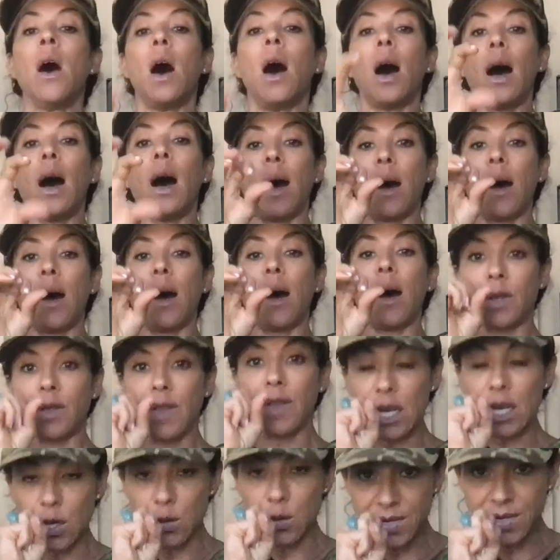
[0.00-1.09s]

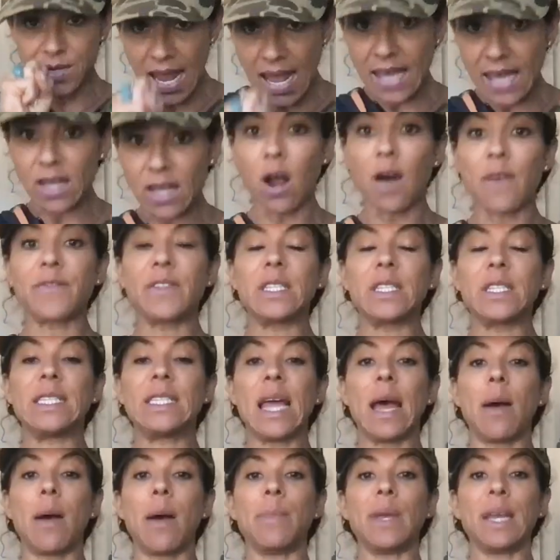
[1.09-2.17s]
that you take it off the
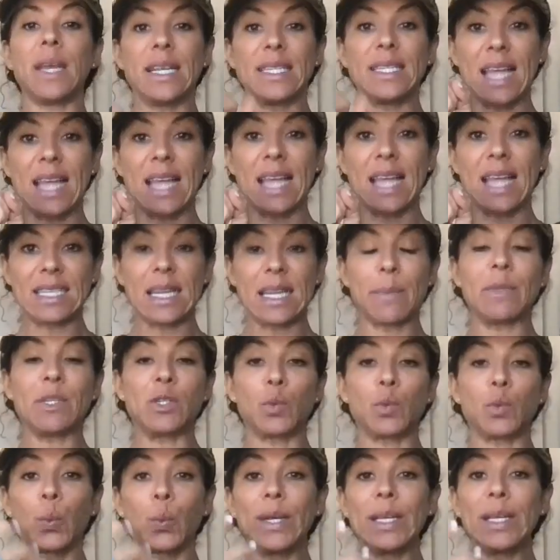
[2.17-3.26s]
stem because that stem
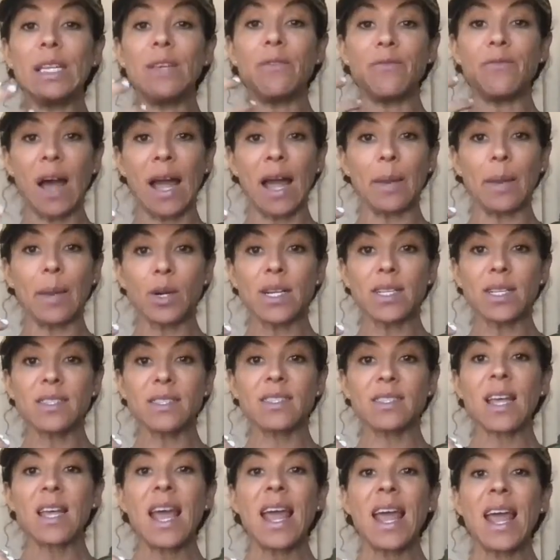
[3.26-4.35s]
is really
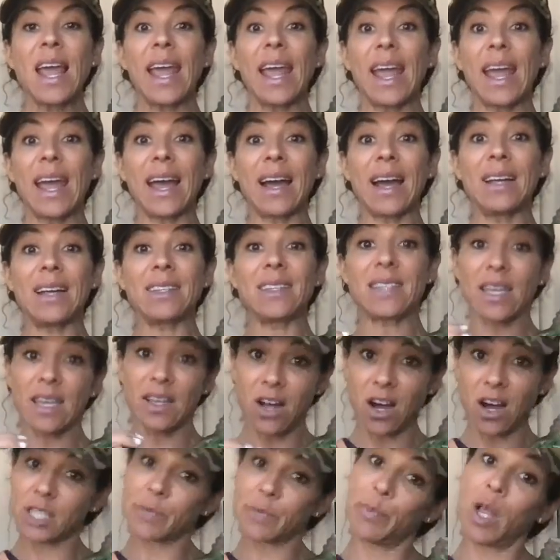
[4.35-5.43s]
fibrous and can
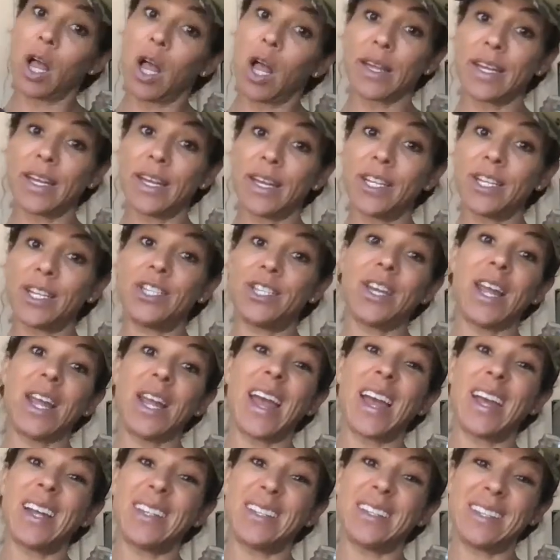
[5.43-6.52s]
cause blockage
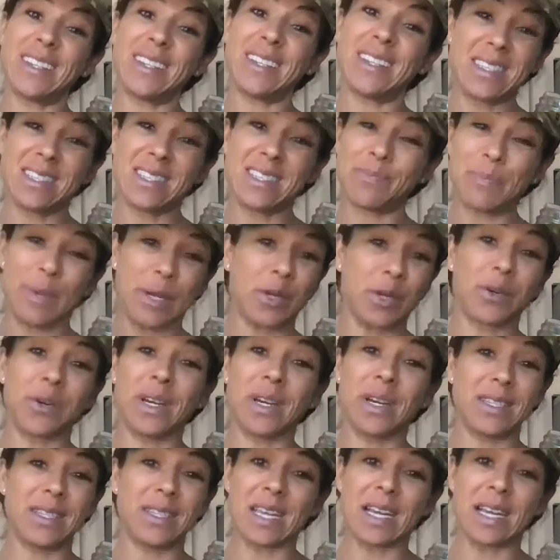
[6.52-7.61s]
and it's bitter
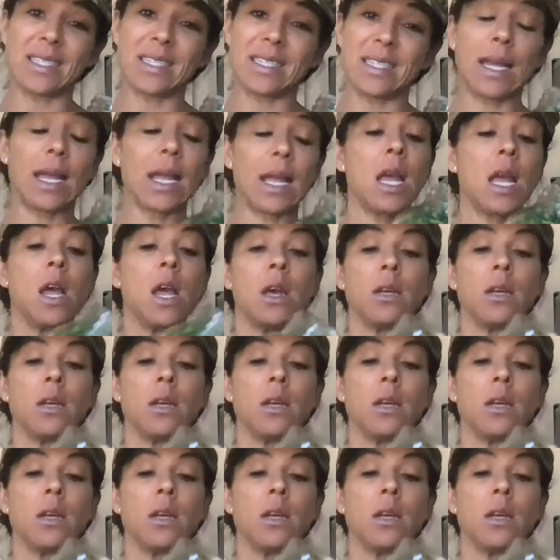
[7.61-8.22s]
and disgusting.